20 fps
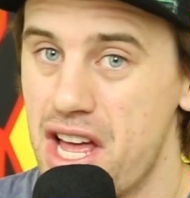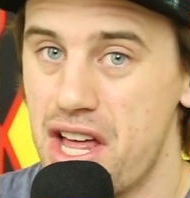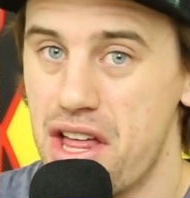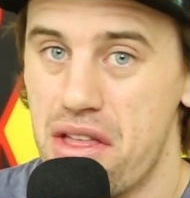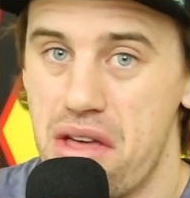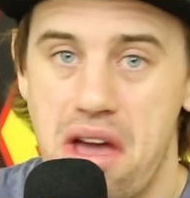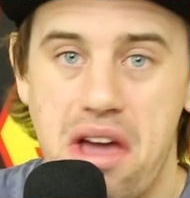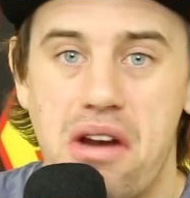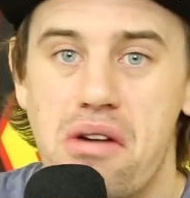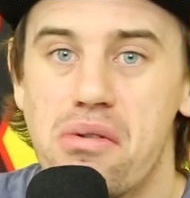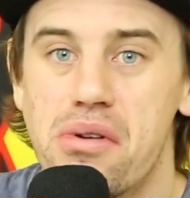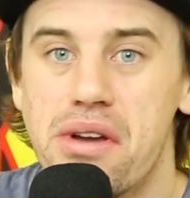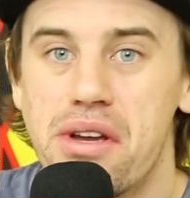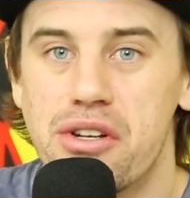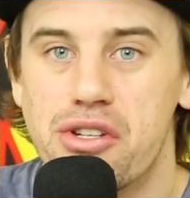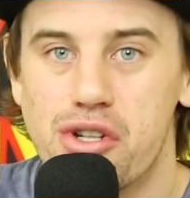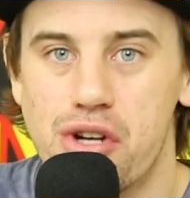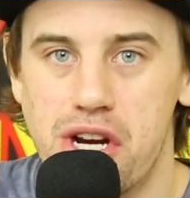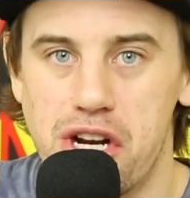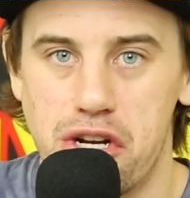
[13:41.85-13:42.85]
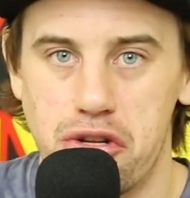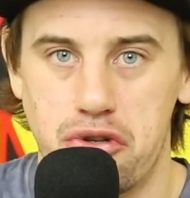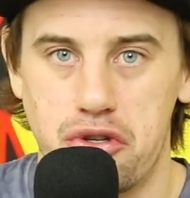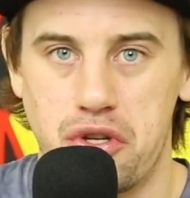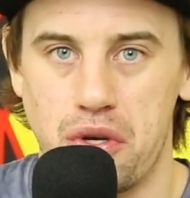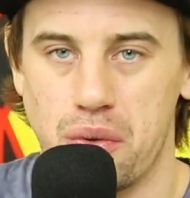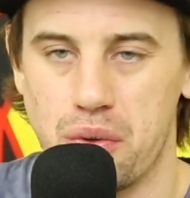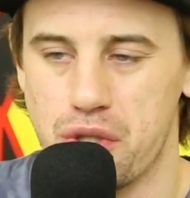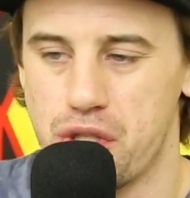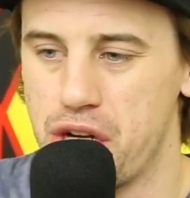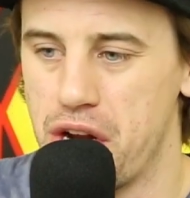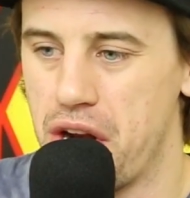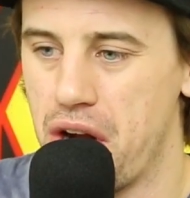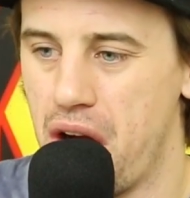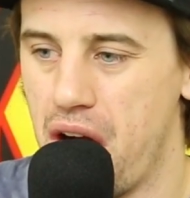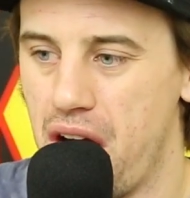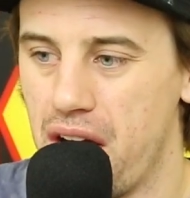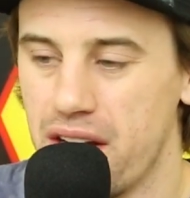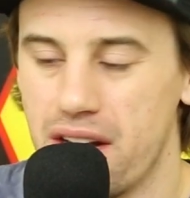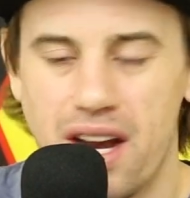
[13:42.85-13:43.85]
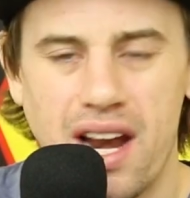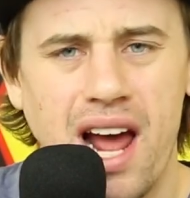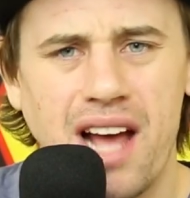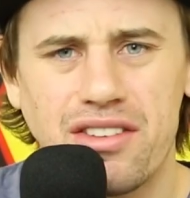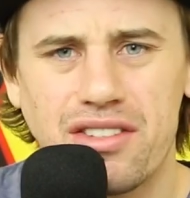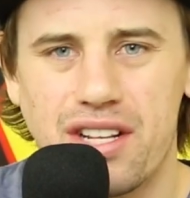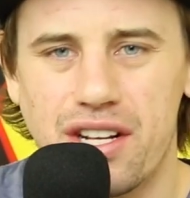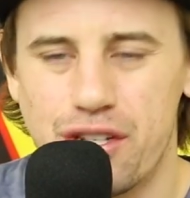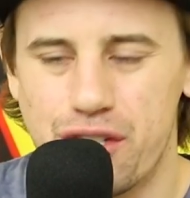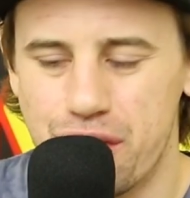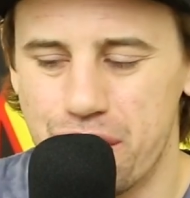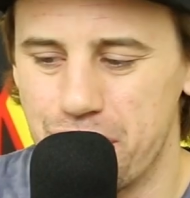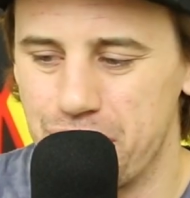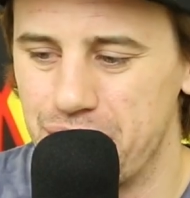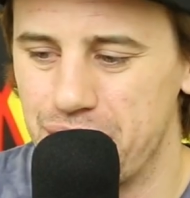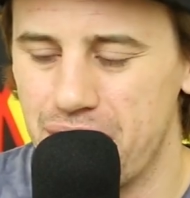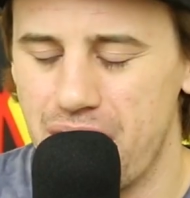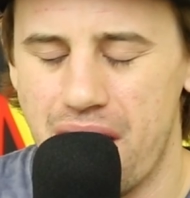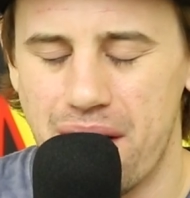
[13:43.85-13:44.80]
They don't get treated so shit hot, and as they shouldn't.